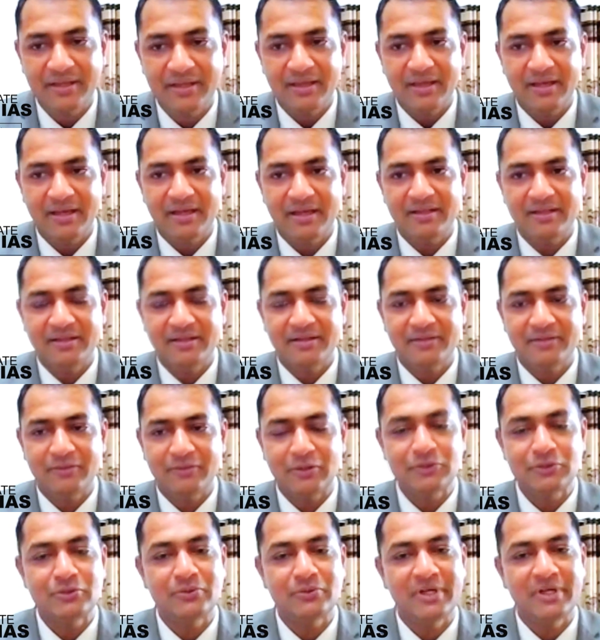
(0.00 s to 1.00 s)
And
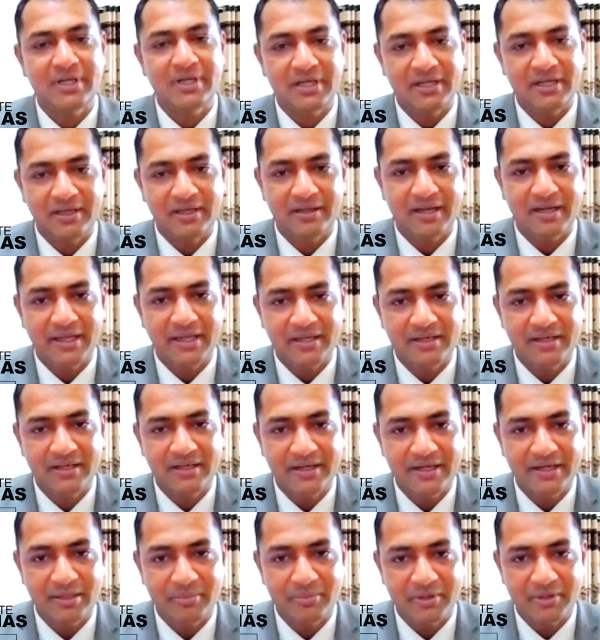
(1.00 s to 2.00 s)
fortunately, I
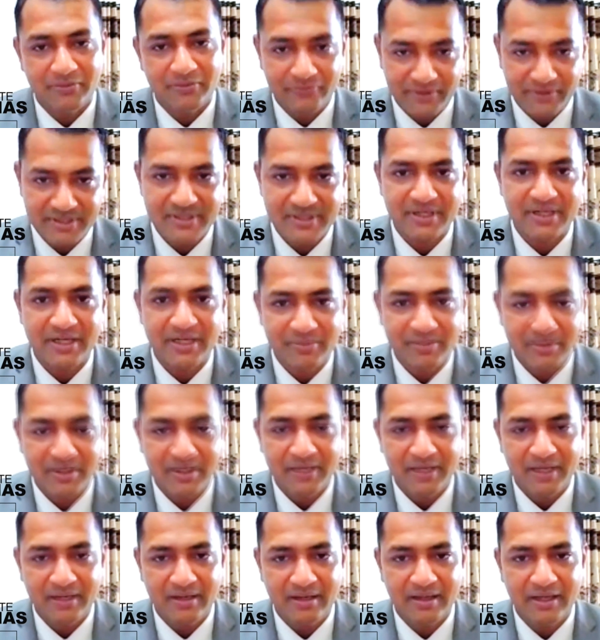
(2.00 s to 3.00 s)
cleared in my first attempt
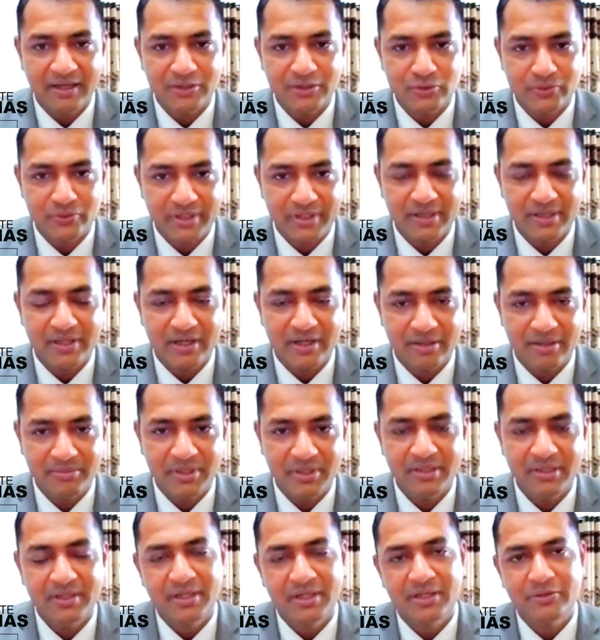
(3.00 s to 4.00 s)
and I joined the
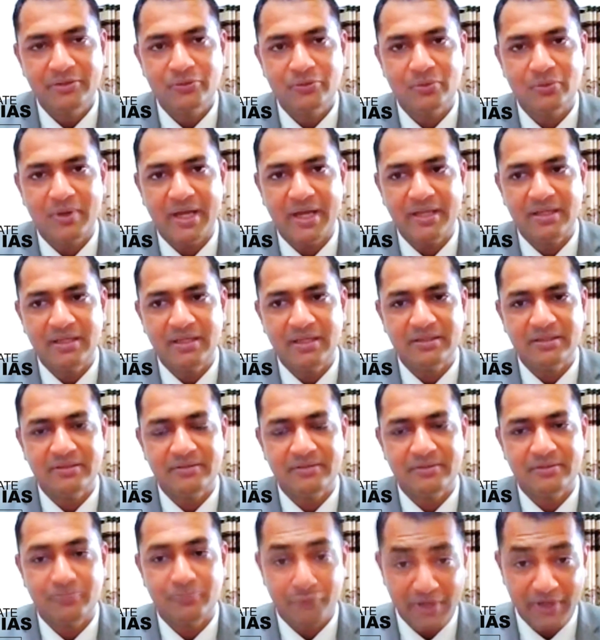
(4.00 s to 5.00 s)
army. So I
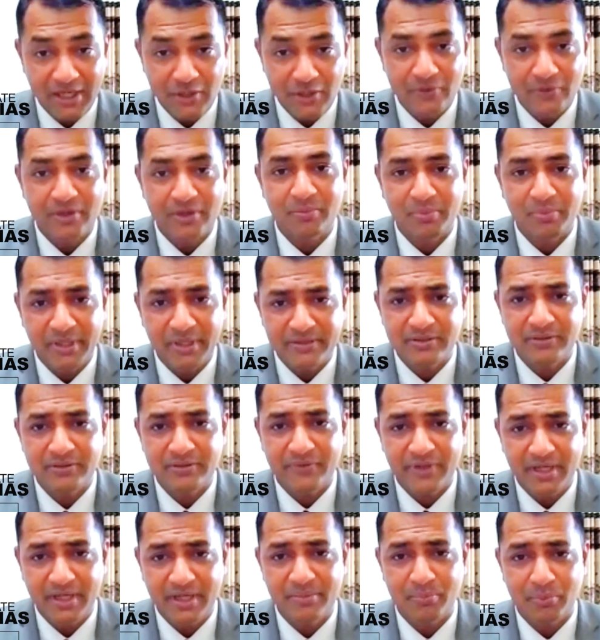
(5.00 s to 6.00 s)
guess failure plays a
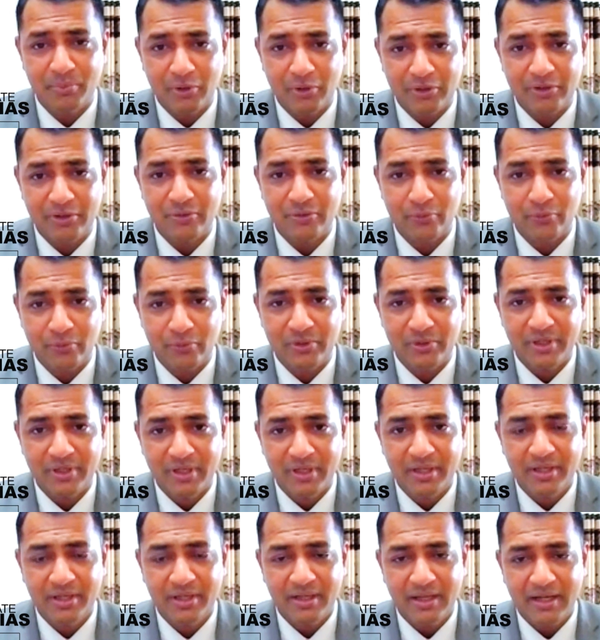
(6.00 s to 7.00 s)
very important role.
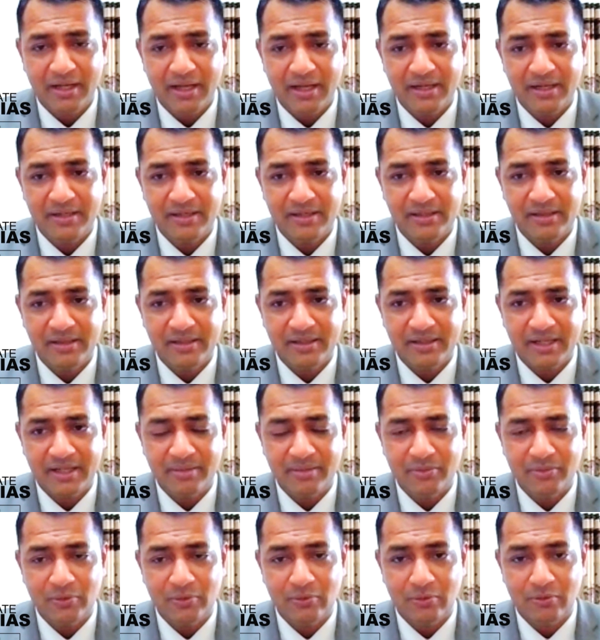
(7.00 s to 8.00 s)
And till the
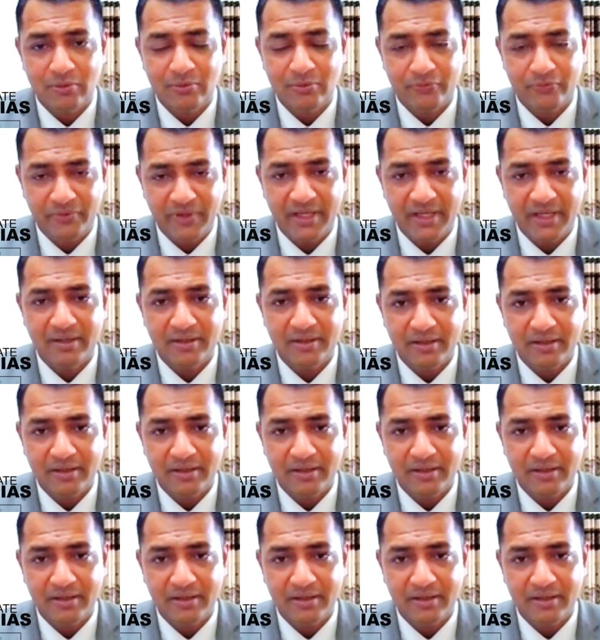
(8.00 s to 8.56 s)
time you don't fail,